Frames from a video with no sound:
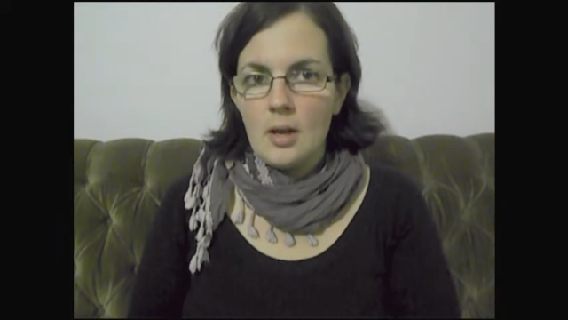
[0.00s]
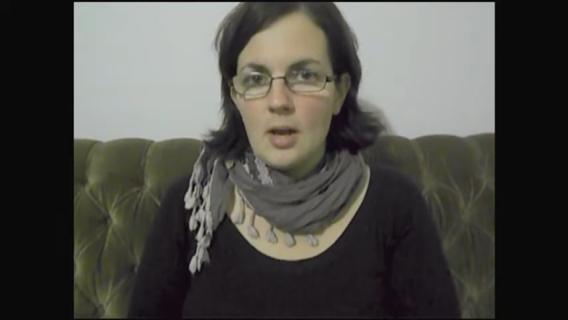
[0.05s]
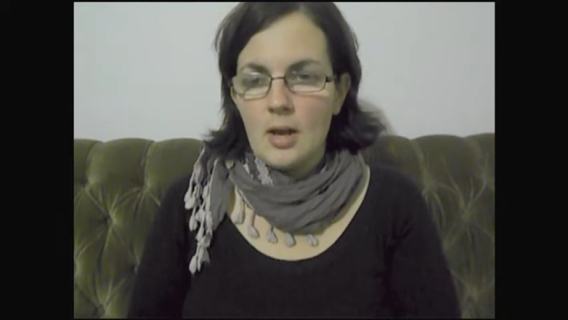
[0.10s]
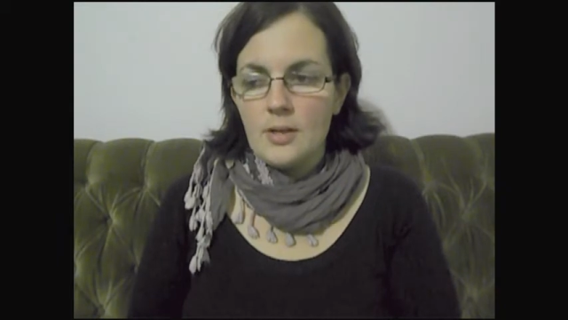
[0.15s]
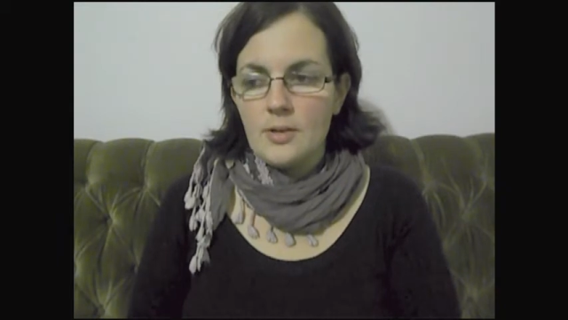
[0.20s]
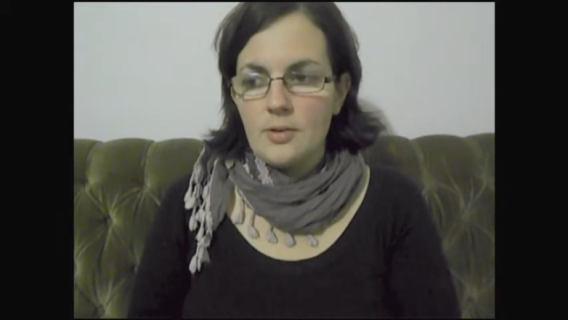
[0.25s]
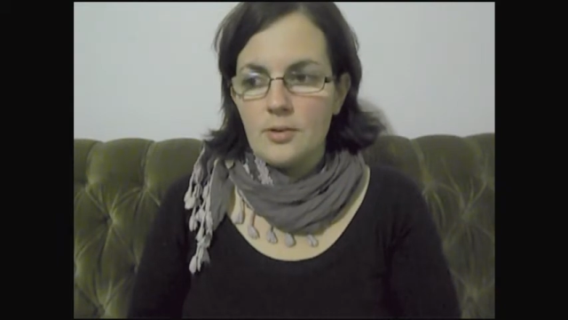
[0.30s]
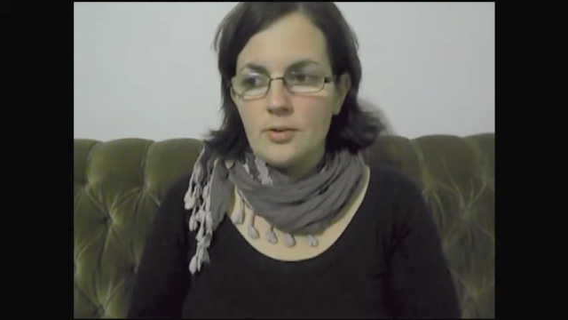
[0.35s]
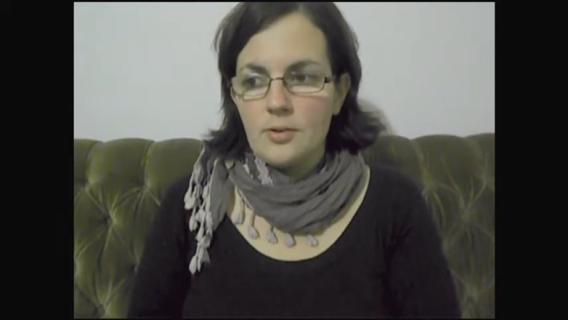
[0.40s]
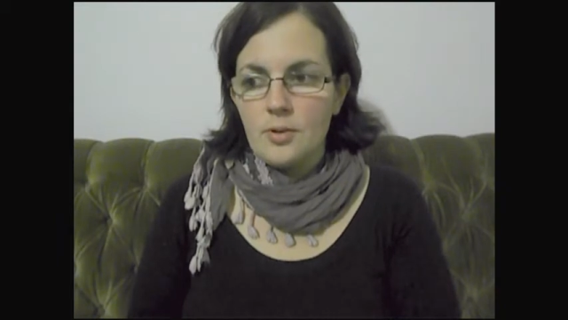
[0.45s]

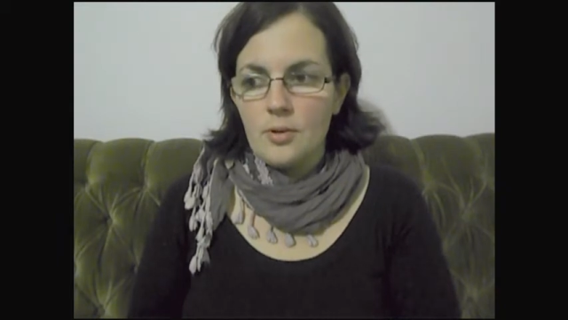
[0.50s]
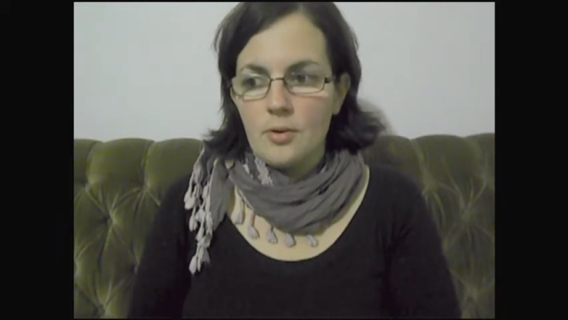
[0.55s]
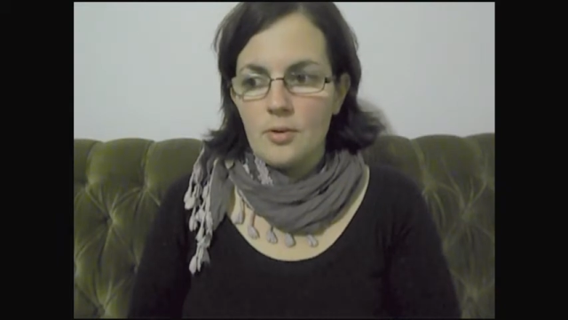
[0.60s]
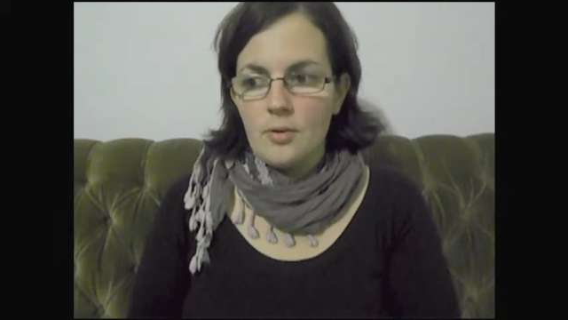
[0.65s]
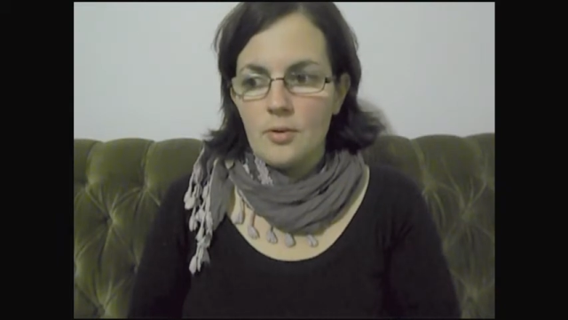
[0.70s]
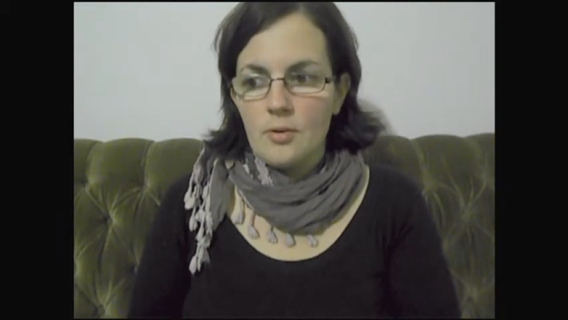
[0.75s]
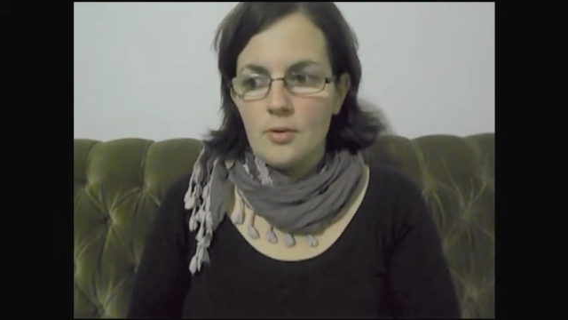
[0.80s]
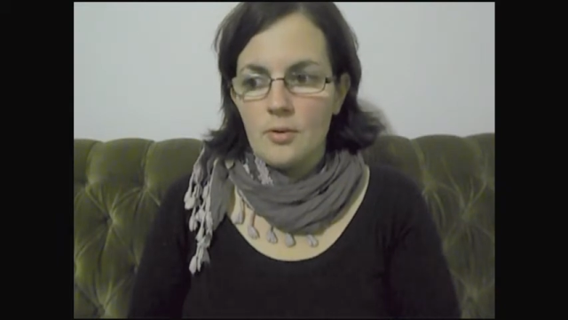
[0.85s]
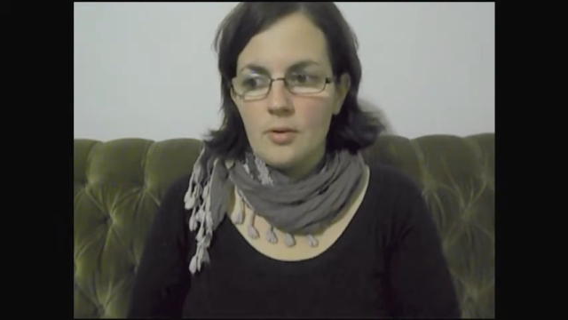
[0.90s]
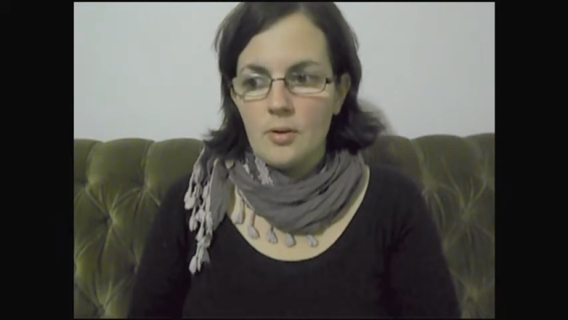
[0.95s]
I don't
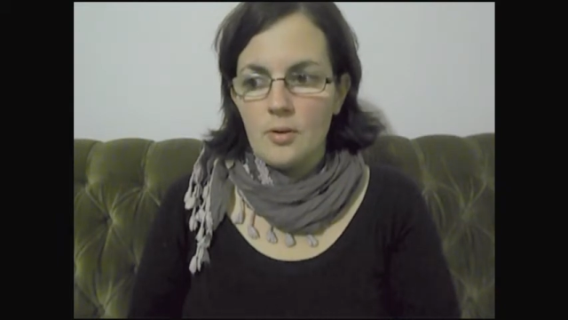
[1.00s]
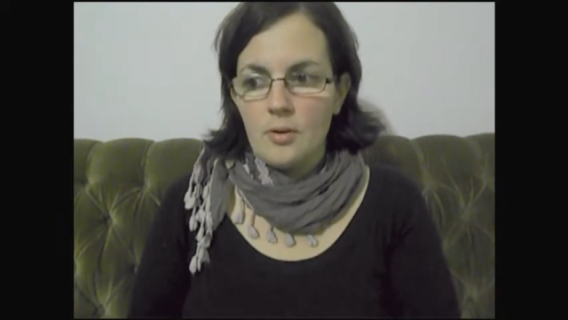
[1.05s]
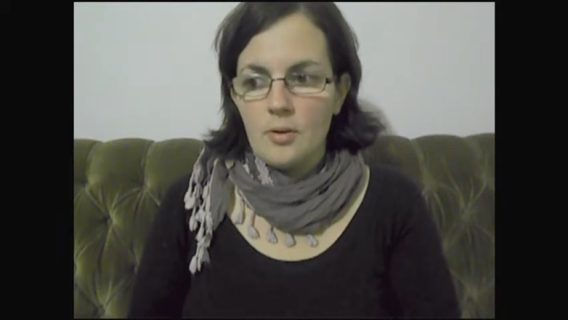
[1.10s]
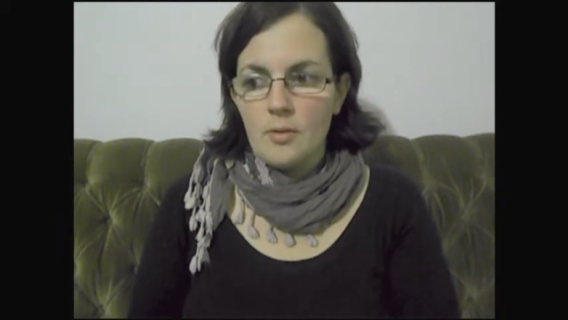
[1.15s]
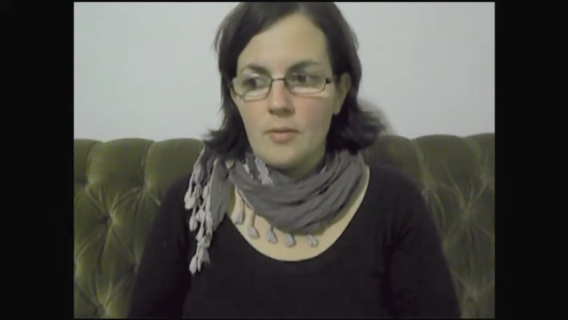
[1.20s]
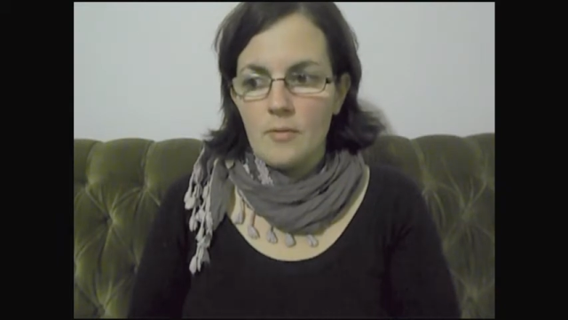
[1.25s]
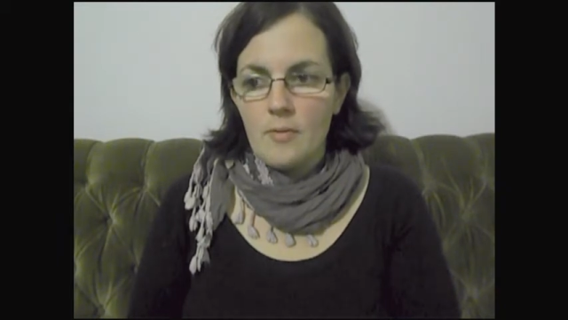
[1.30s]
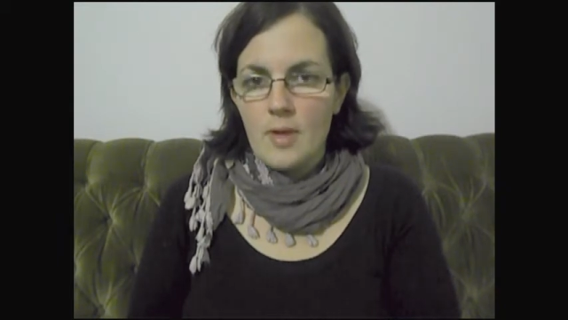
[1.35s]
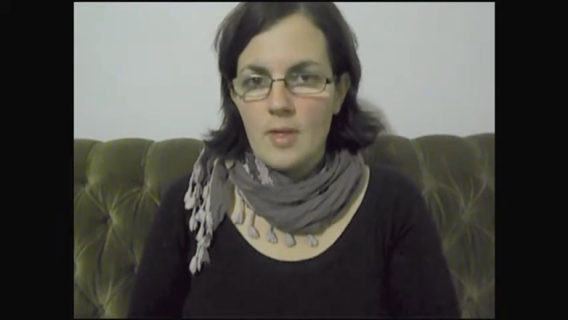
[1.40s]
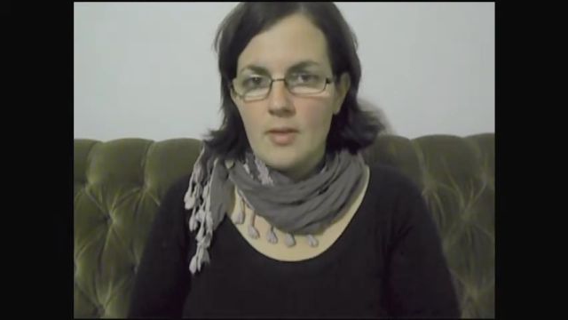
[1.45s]
know
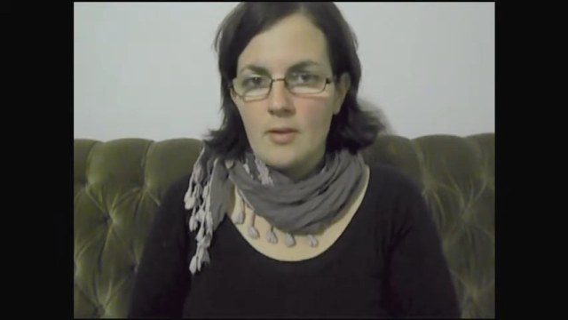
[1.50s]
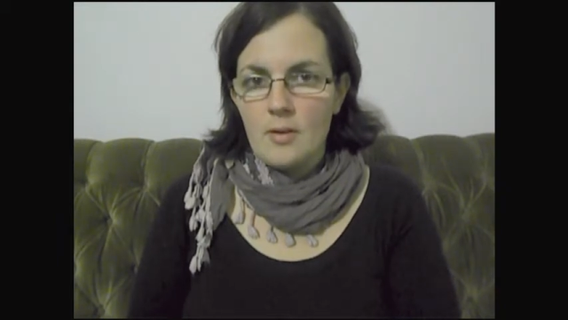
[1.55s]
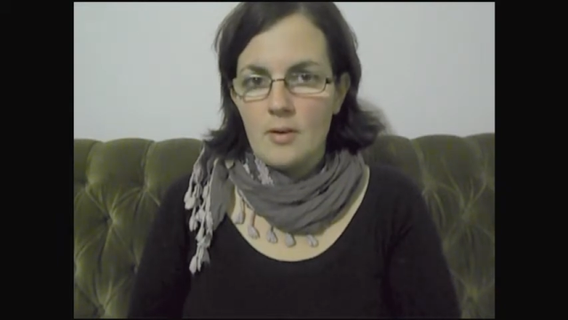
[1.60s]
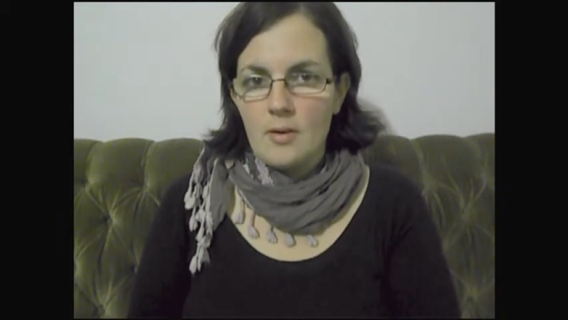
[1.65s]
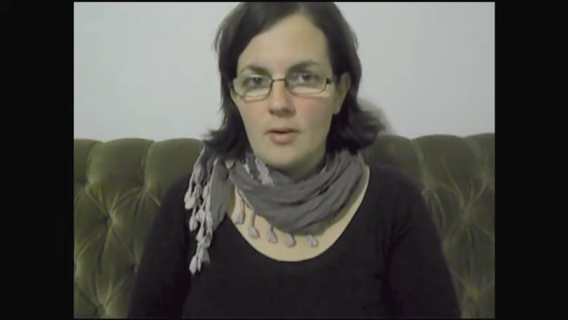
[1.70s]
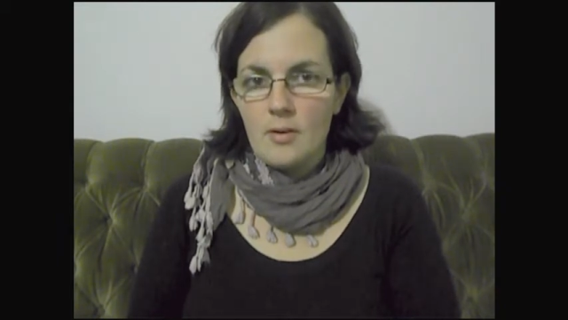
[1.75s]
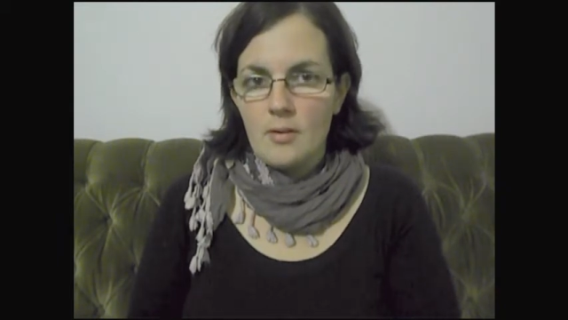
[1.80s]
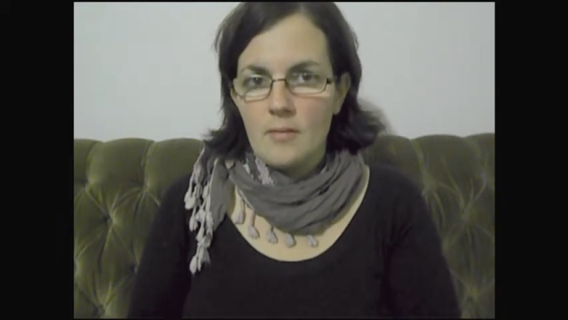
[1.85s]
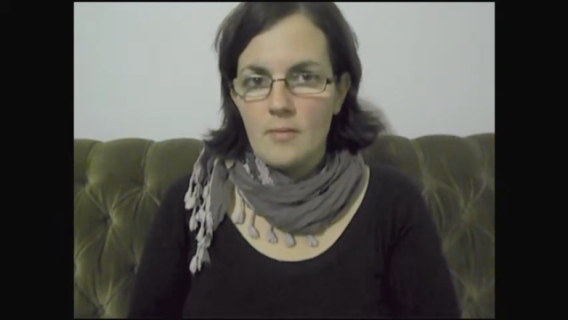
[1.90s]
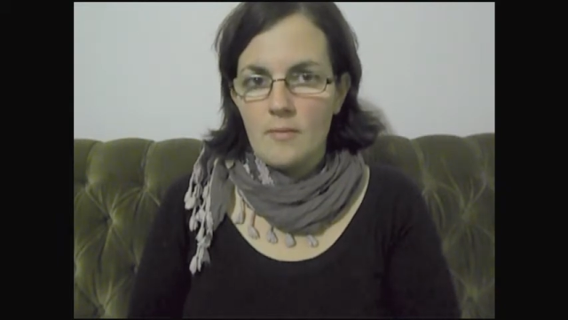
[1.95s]

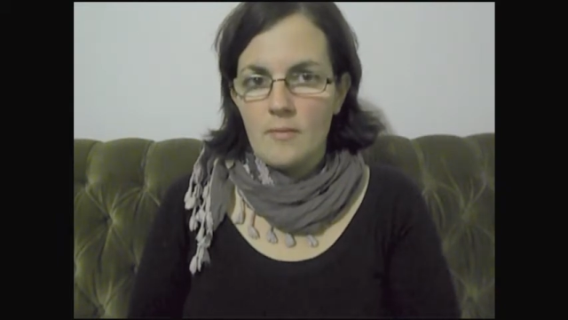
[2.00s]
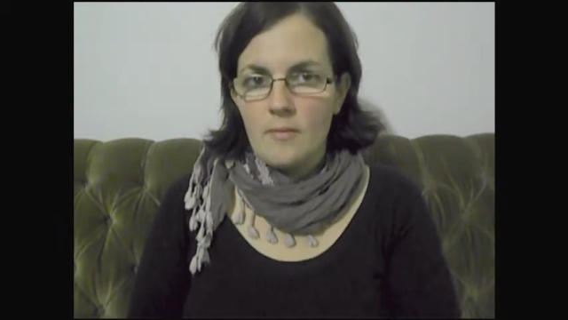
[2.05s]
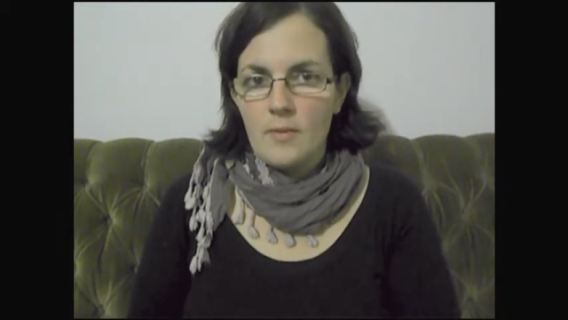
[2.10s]
whether